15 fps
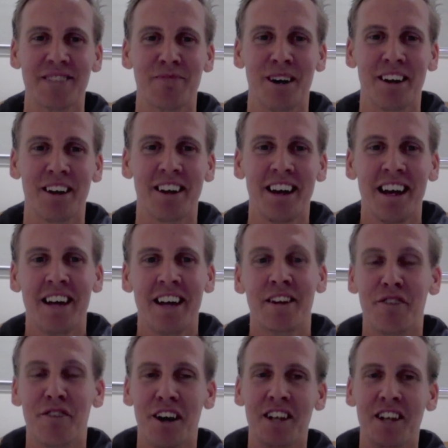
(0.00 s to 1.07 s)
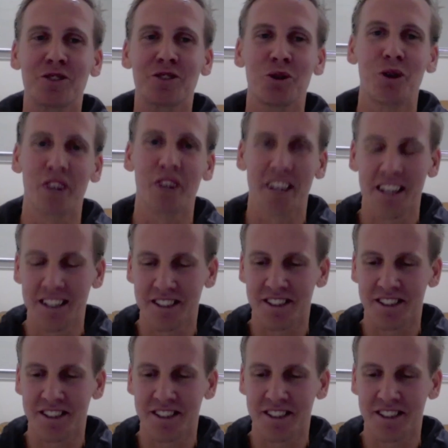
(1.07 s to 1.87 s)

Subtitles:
But the funny story is